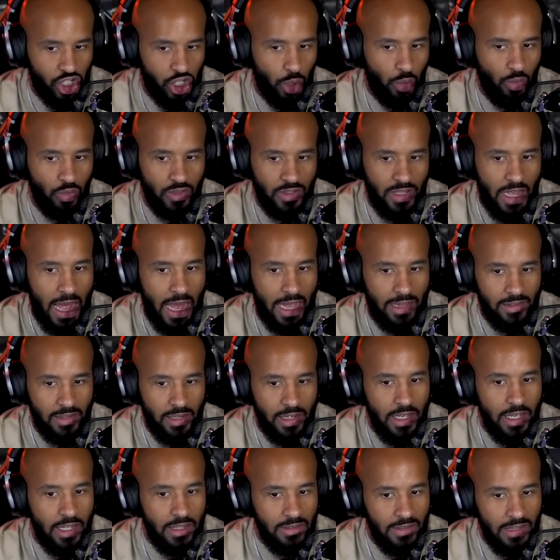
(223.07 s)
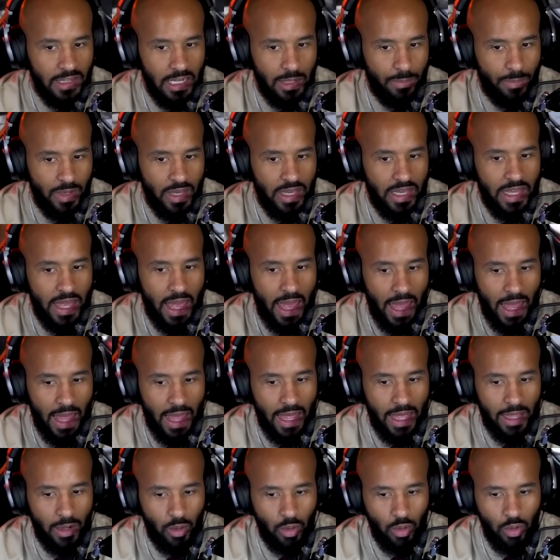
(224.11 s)
shows that DDP
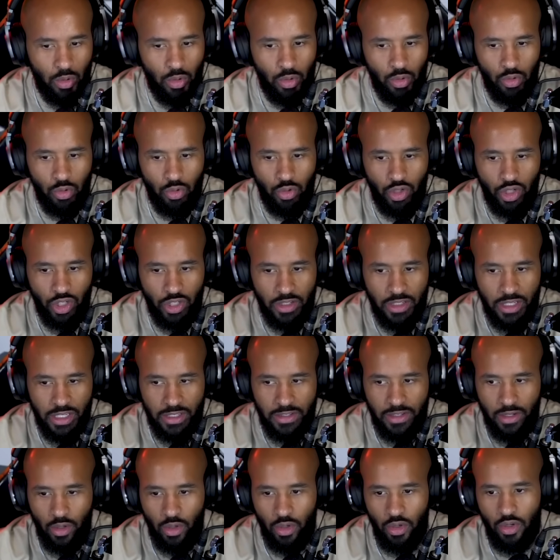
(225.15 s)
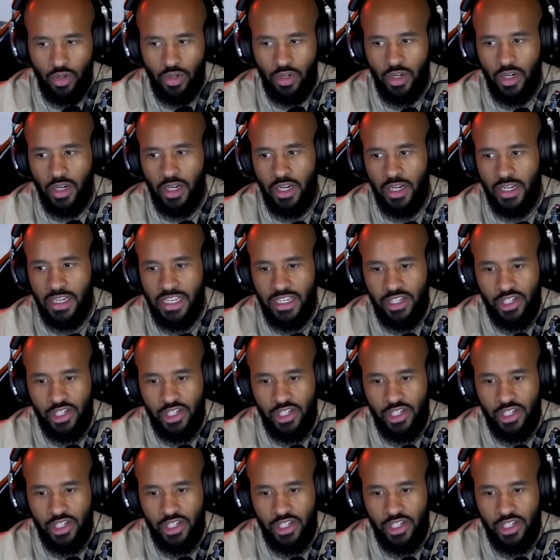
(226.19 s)
can. Oh, good detail. Oh, he